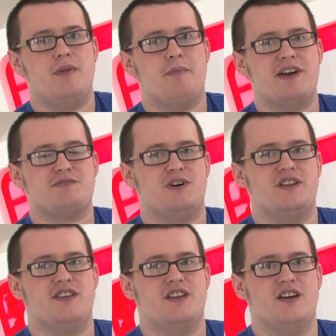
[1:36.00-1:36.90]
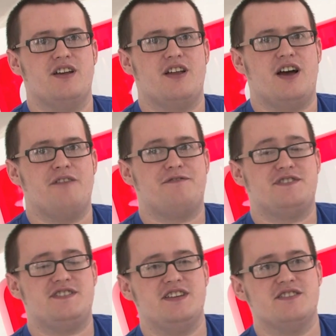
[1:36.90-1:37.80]
Best one I've
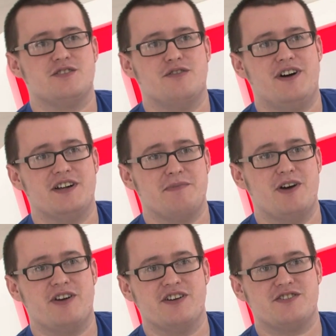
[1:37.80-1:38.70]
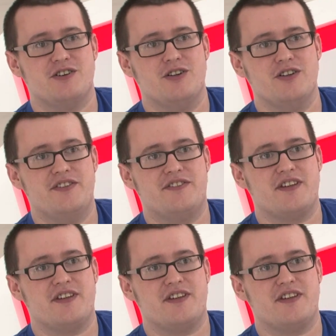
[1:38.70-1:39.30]
seen so far is Metal Gear Solid.